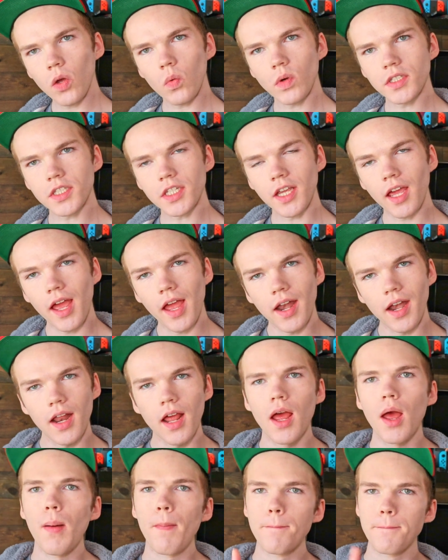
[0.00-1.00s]
once
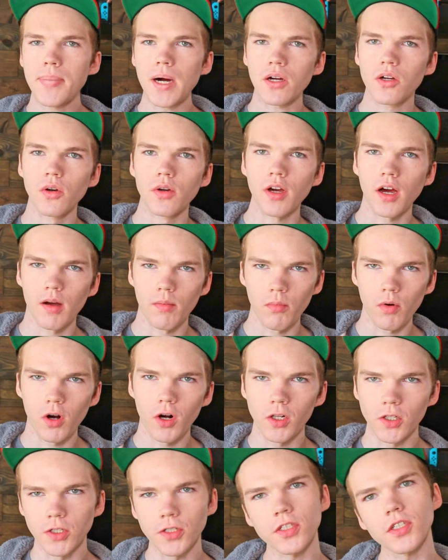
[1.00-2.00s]
again, Bakugan
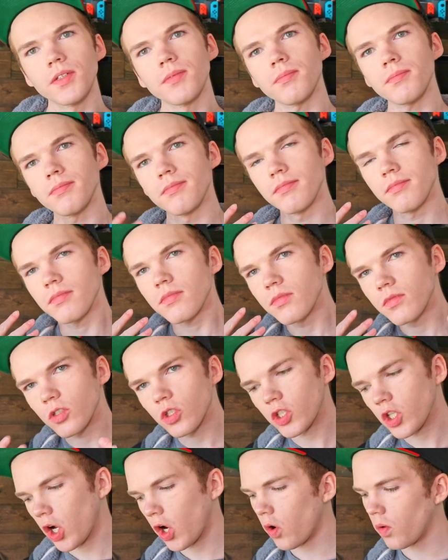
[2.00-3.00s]
Brawlers.
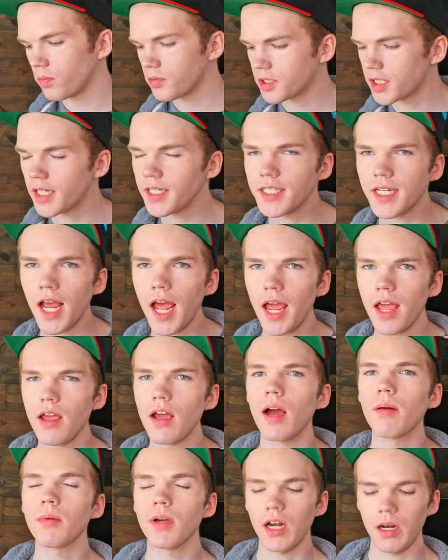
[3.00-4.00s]
So today
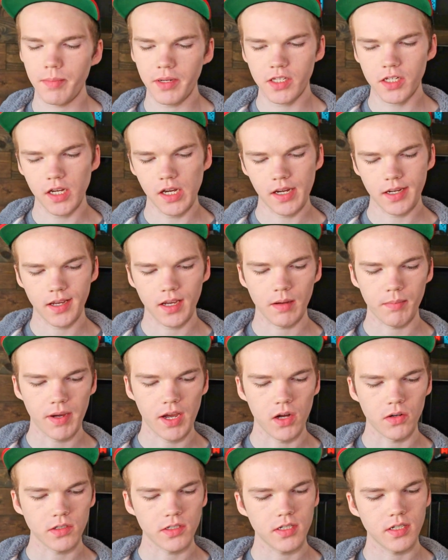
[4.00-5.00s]
I'm going to be talking
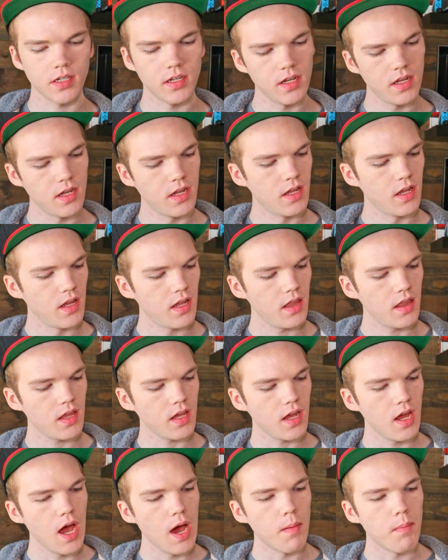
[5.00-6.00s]
about
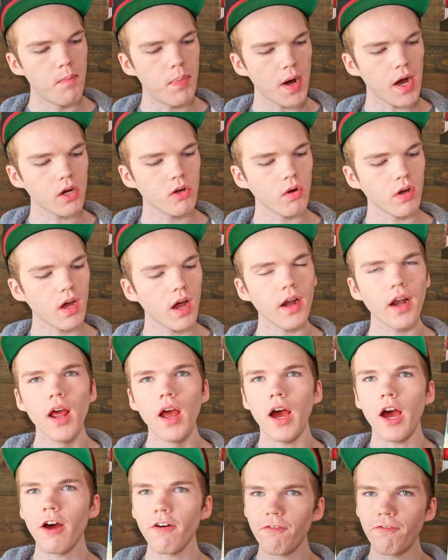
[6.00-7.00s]
the Bakugan
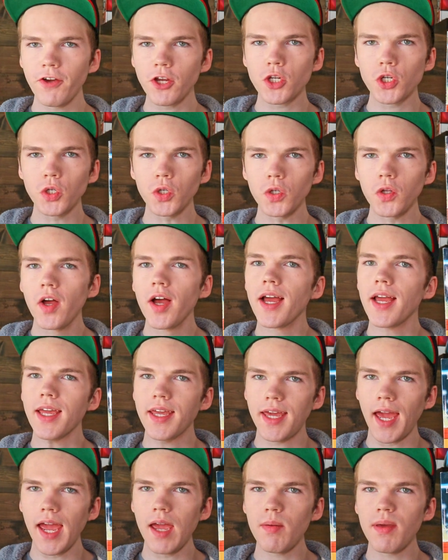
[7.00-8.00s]
Official
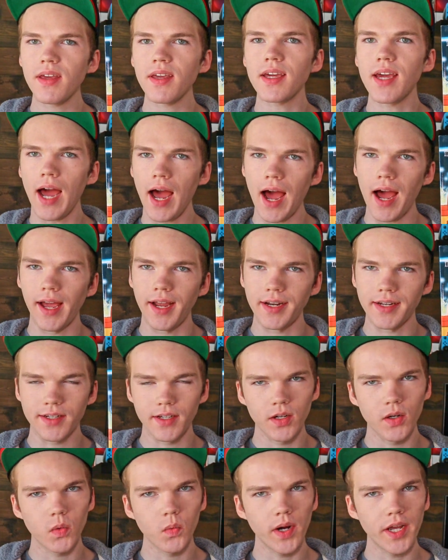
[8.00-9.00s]
Gaming Guide,
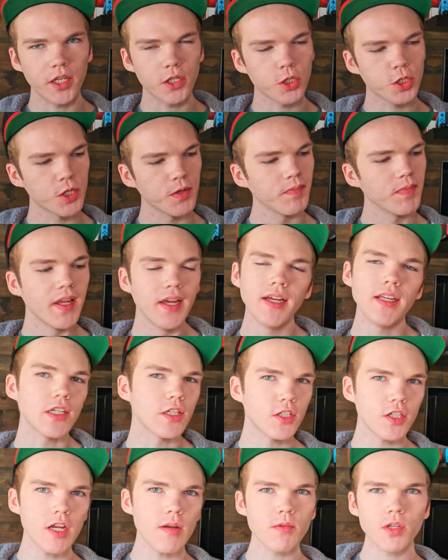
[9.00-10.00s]
which
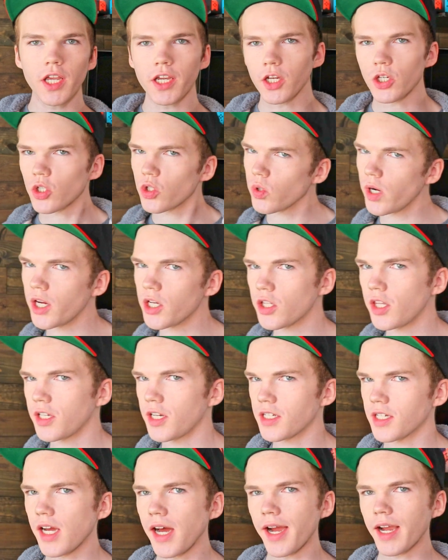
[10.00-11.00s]
seems like a strange thing
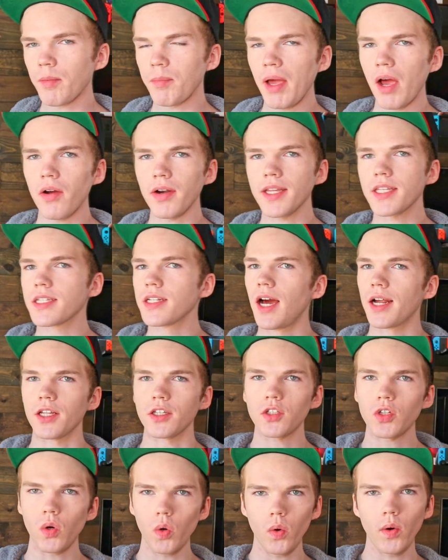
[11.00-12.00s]
to talk about. It's not a
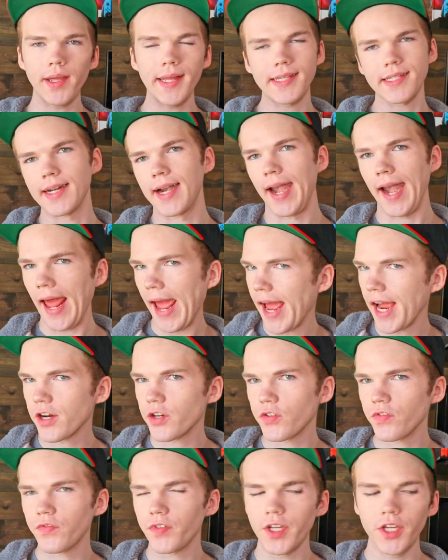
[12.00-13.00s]
toy, it's not an
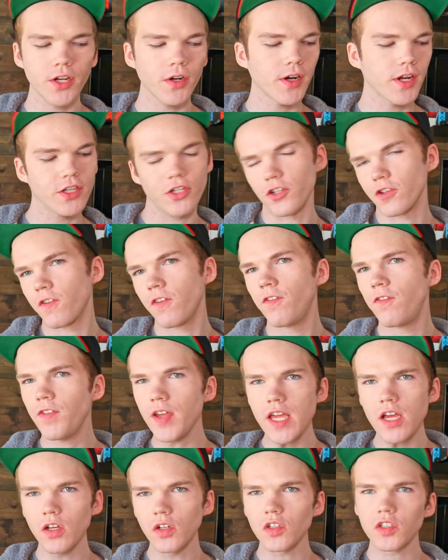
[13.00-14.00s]
action figure, it just
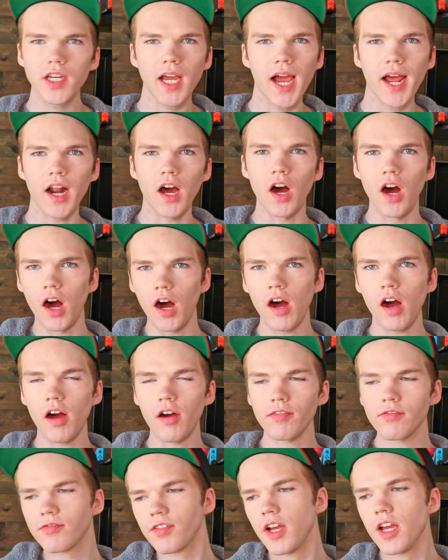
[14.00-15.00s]
feels kind of
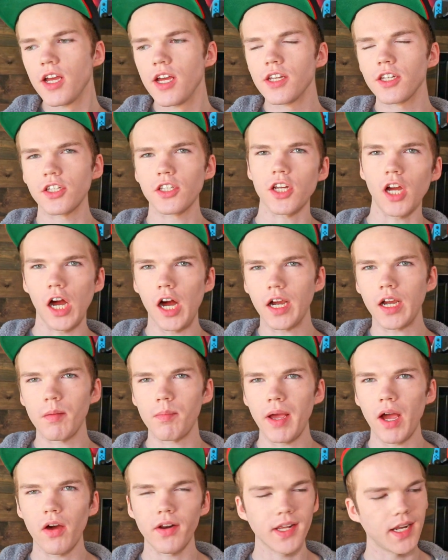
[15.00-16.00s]
off to talk
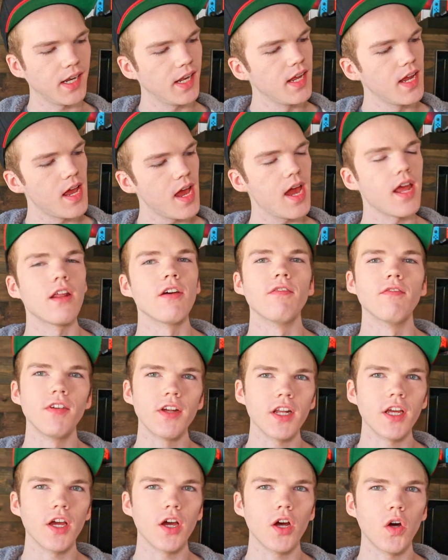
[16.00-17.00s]
about it in a
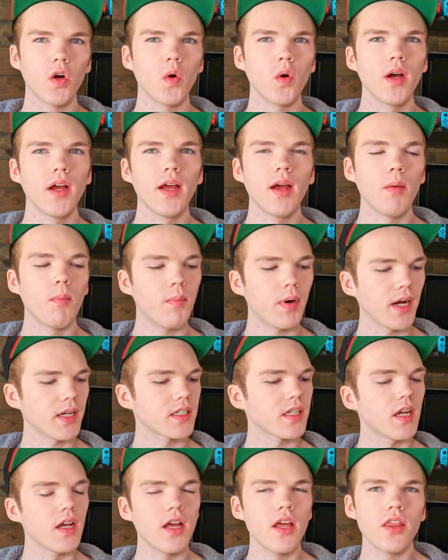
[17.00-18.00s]
video.
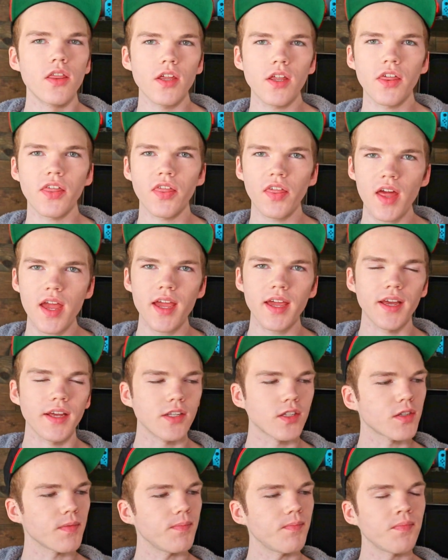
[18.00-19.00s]
But the thing
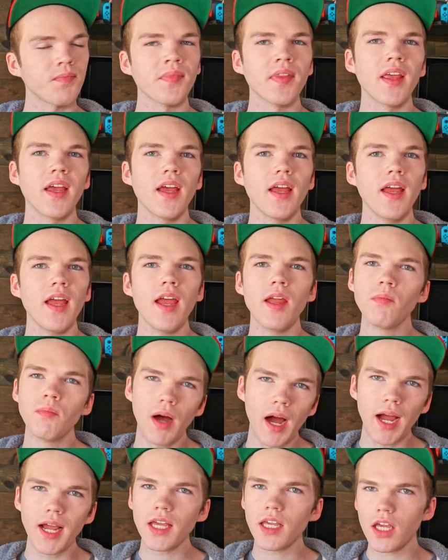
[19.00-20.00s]
is, in
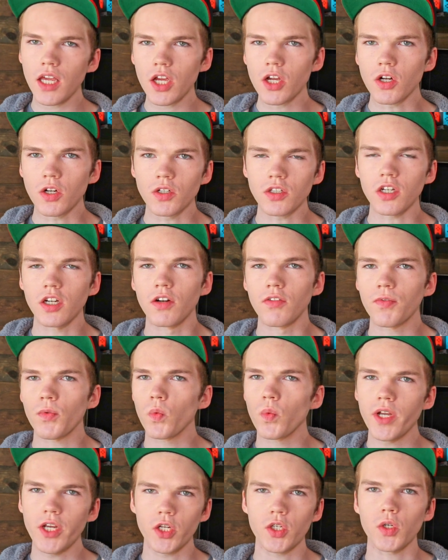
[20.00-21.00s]
my years of
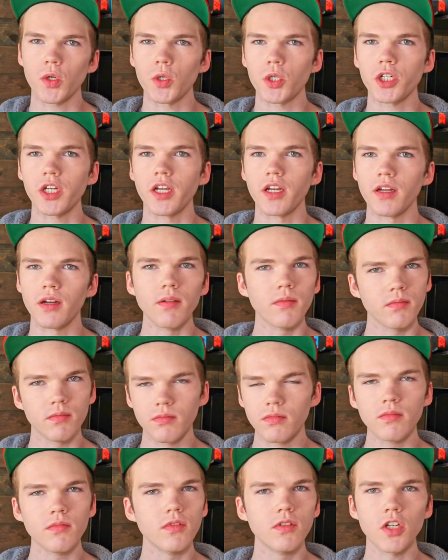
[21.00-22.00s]
researching
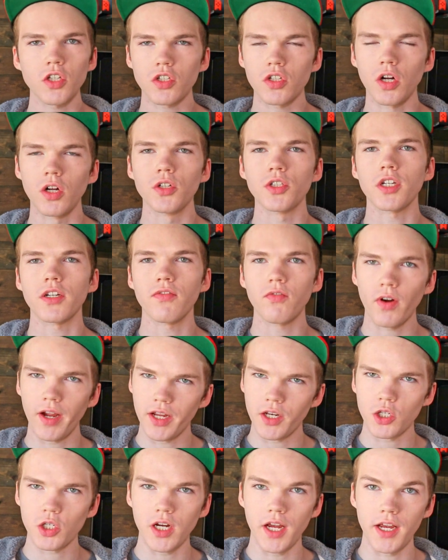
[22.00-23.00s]
nostalgic
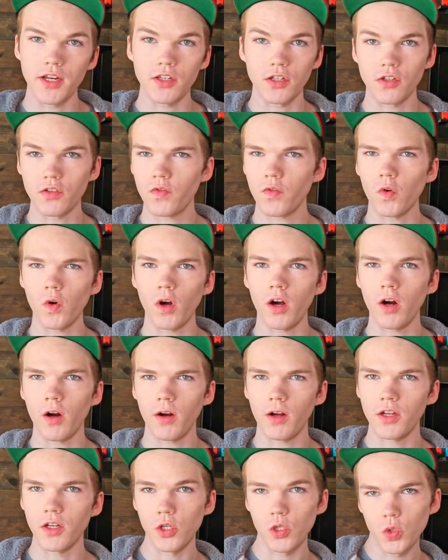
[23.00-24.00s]
franchises for
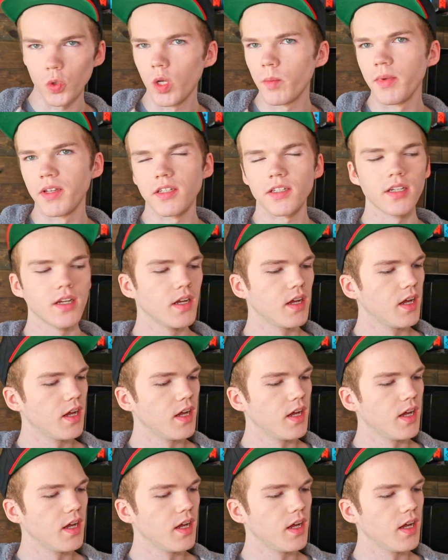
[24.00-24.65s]
our enjoyment,